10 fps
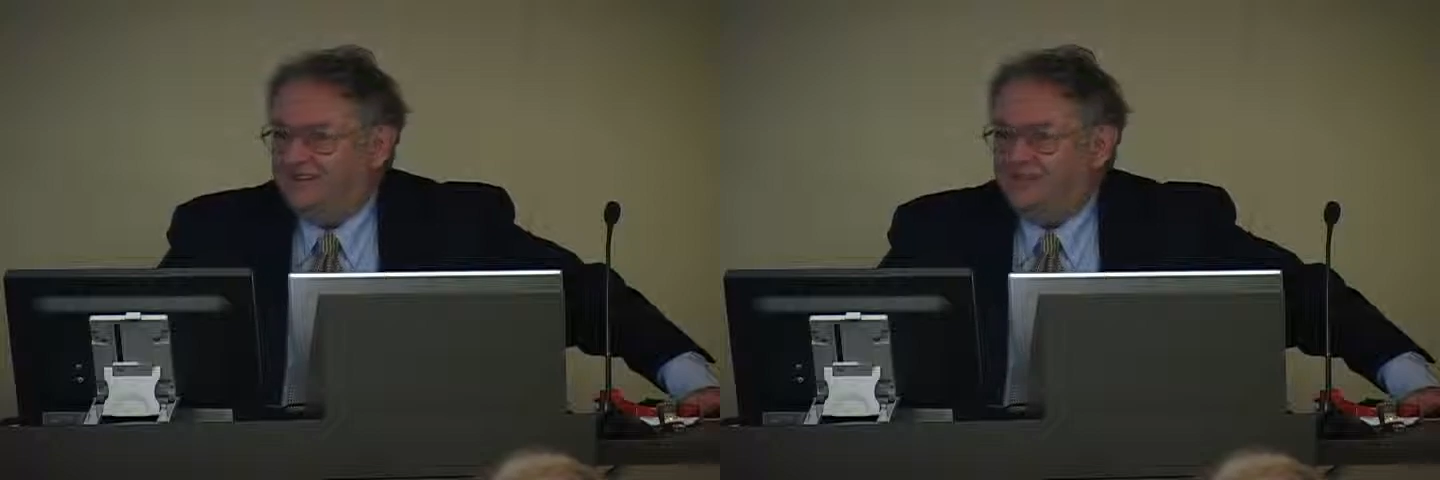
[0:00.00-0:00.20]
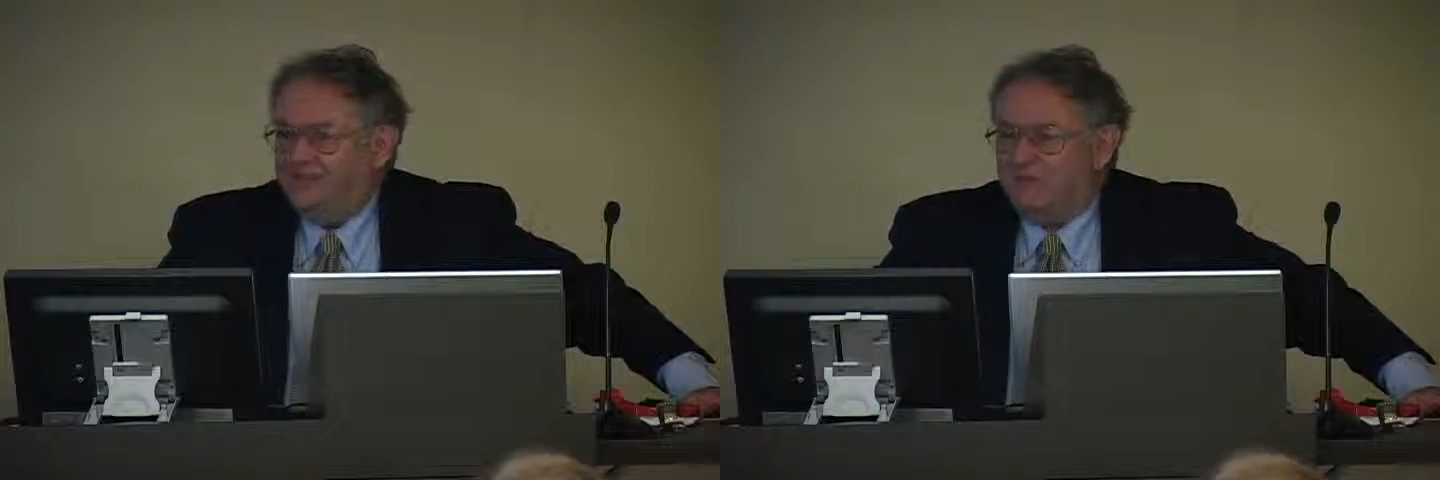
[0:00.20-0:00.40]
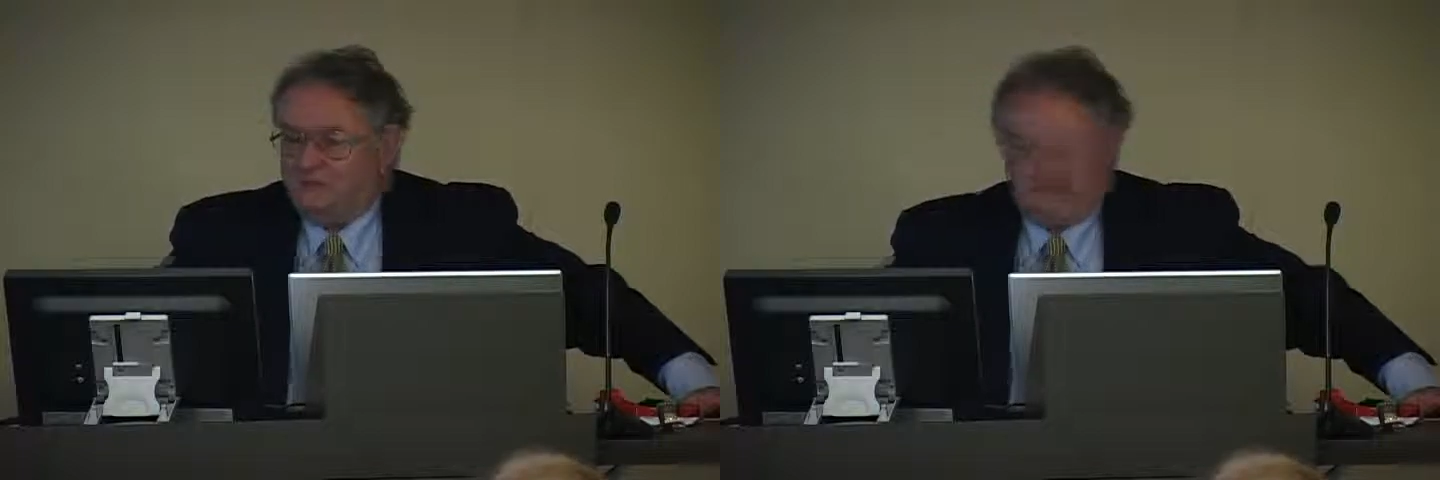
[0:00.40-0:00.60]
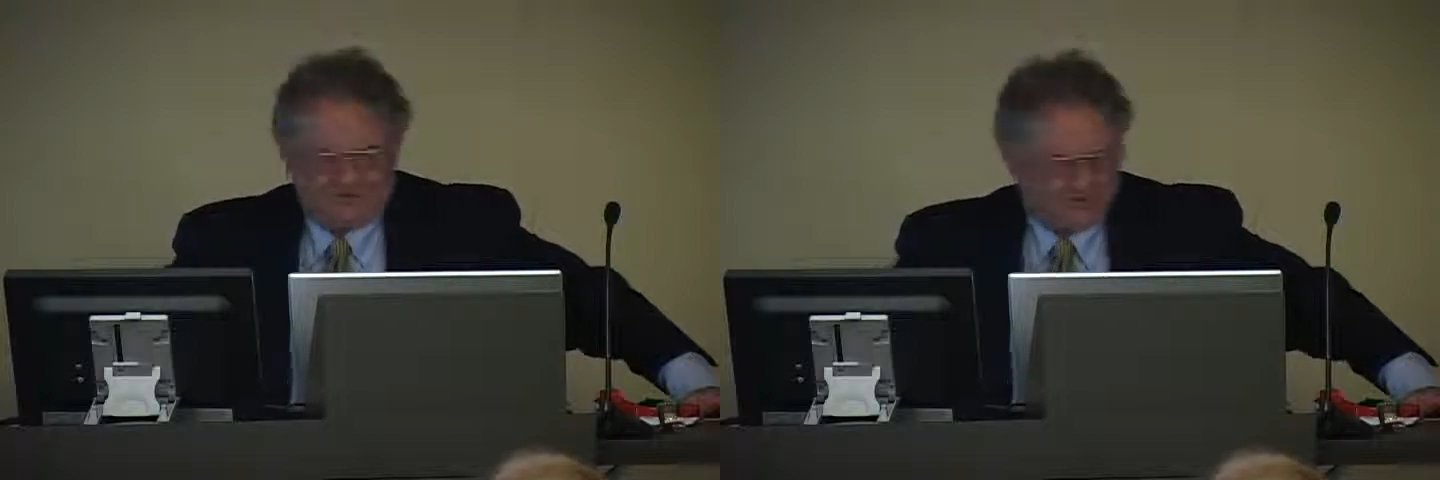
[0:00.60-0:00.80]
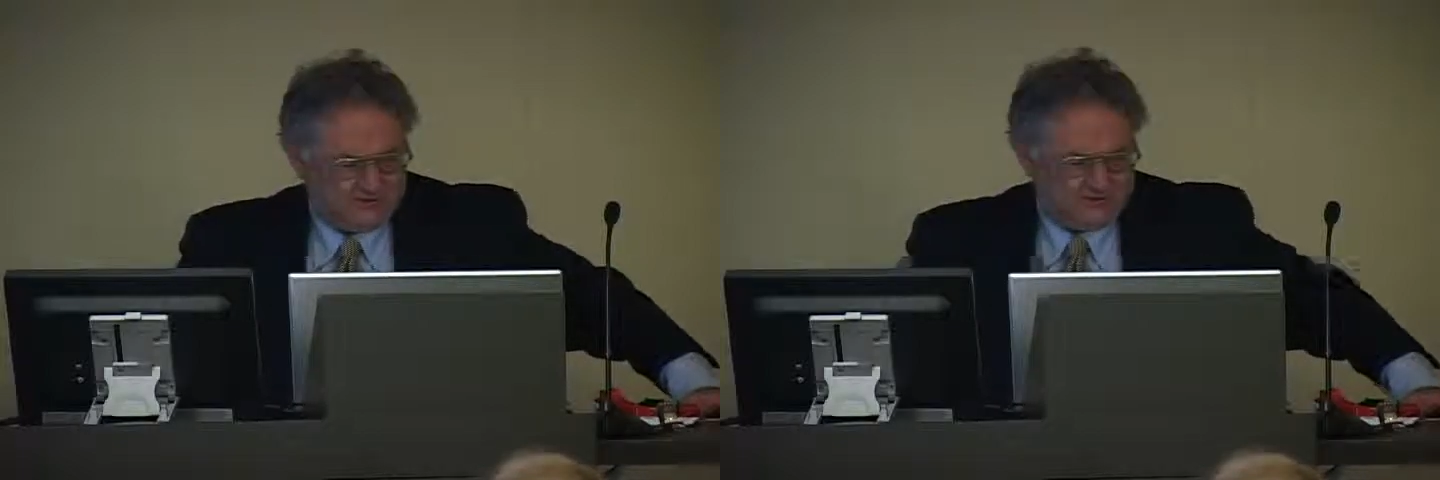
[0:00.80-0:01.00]
as
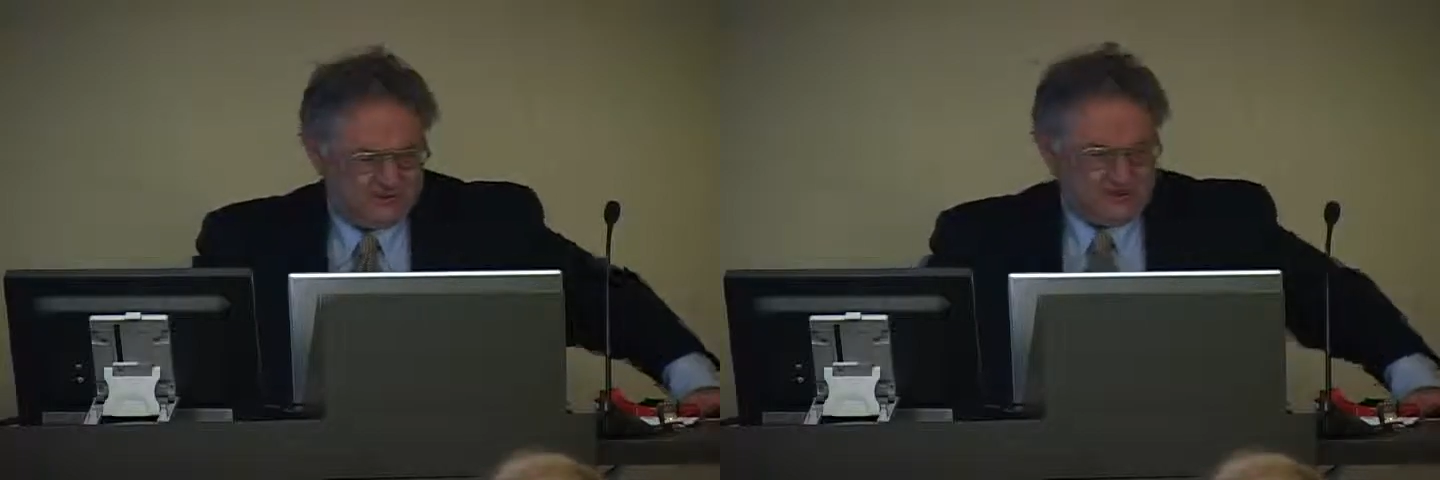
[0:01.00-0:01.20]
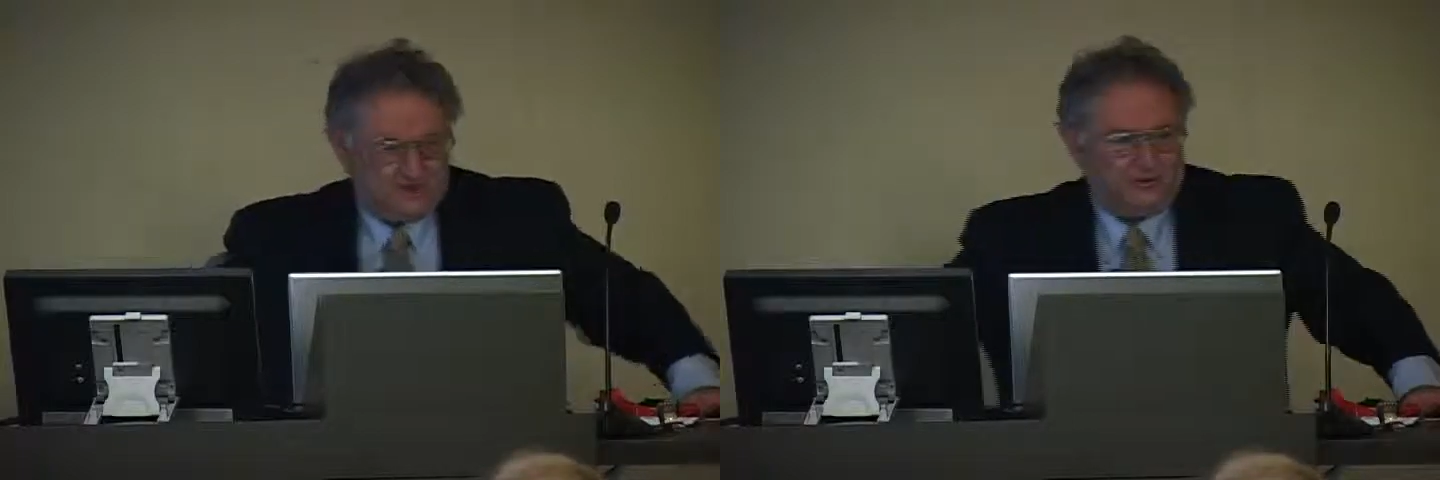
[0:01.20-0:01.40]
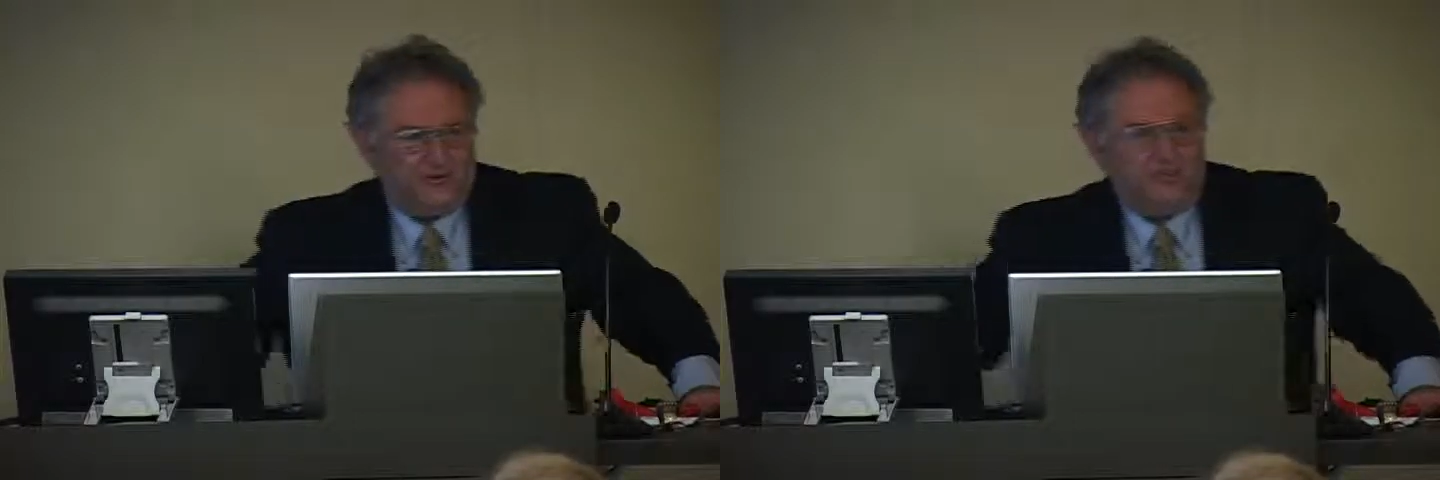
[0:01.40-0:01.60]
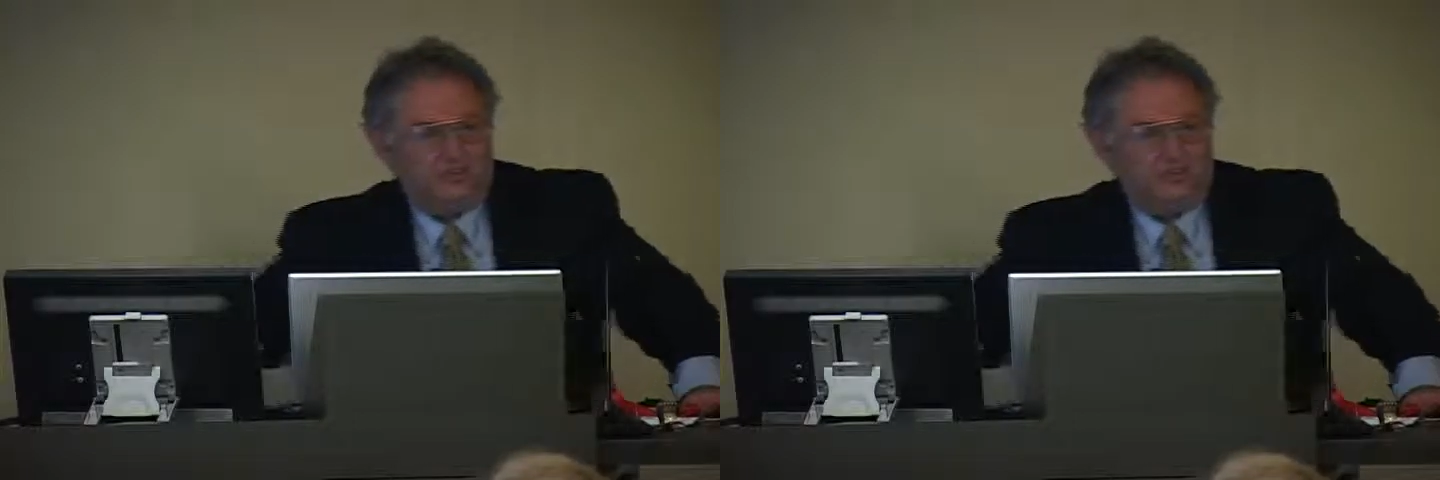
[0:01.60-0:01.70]
Americans ought to be